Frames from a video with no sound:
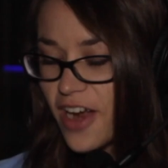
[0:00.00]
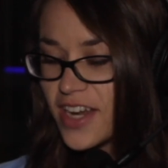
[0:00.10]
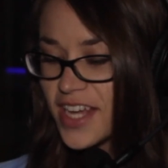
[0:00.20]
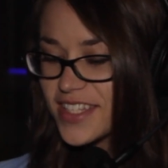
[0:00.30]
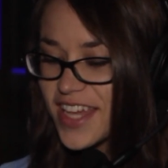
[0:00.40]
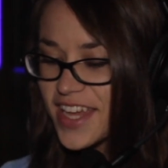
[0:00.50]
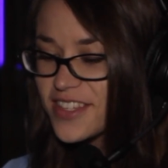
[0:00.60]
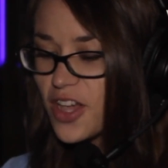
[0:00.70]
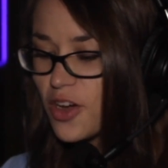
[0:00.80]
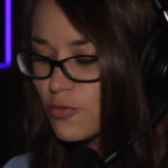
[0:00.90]
Our next
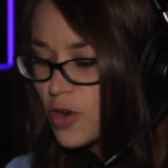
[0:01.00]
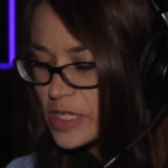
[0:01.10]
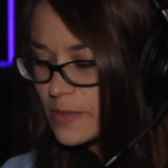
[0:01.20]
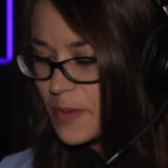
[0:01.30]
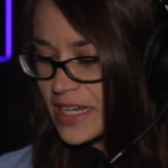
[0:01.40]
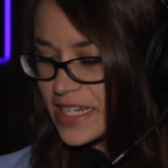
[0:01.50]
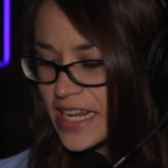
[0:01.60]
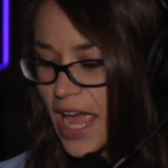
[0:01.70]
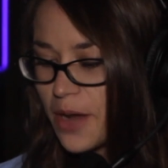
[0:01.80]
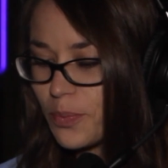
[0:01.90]
guests are Ross
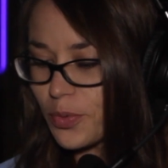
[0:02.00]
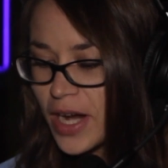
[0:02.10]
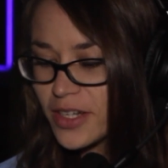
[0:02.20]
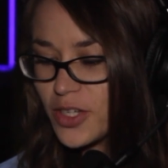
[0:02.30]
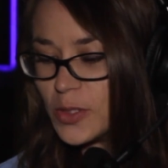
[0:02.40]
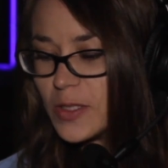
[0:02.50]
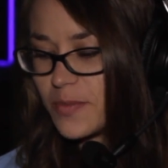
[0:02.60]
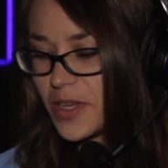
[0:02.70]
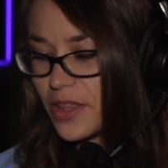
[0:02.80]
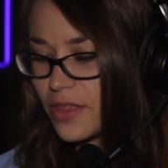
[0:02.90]
Bundy and Brett
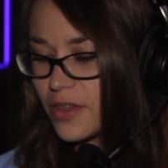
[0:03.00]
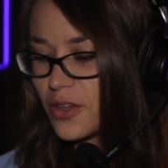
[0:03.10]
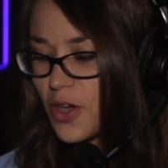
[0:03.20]
Goldsmith,